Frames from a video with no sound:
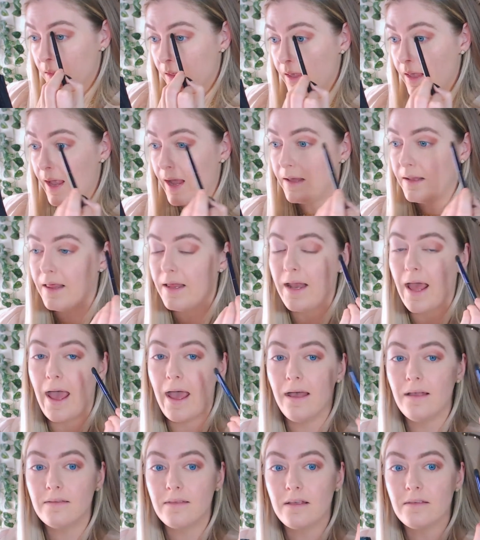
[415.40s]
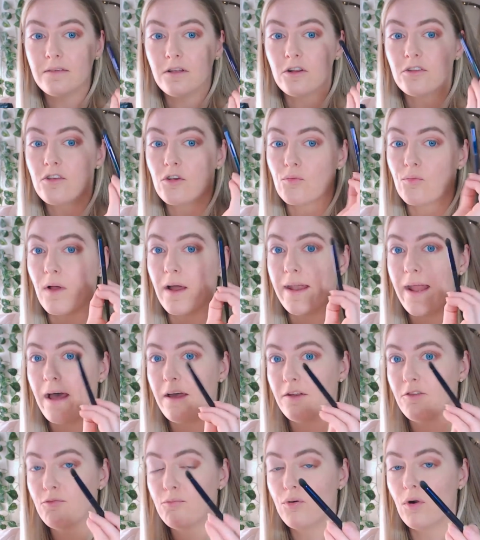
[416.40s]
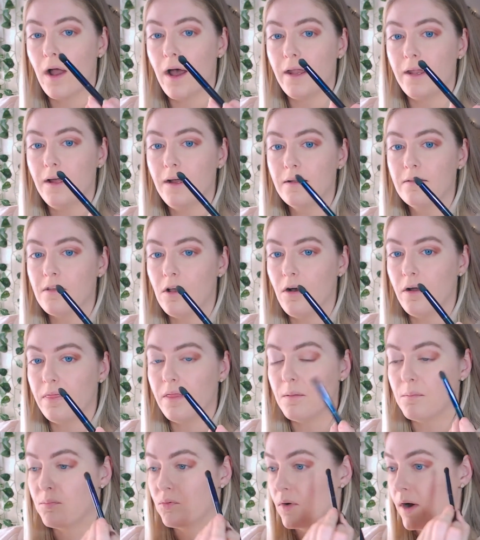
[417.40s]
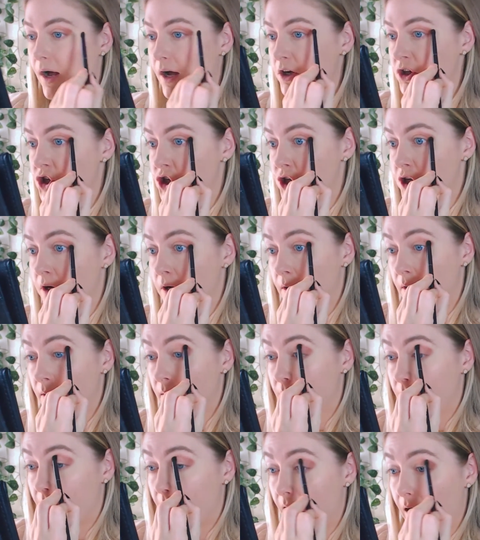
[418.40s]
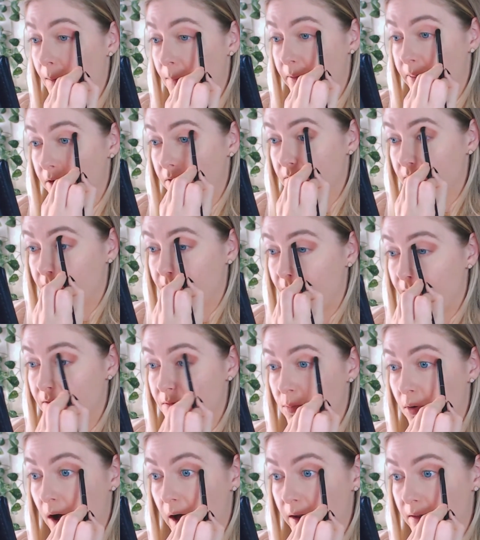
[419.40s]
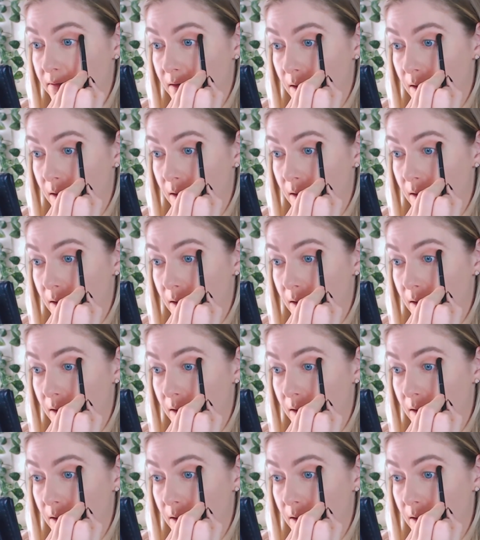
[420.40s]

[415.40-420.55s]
And then as I start to run out of product on the brush, and there's less product, I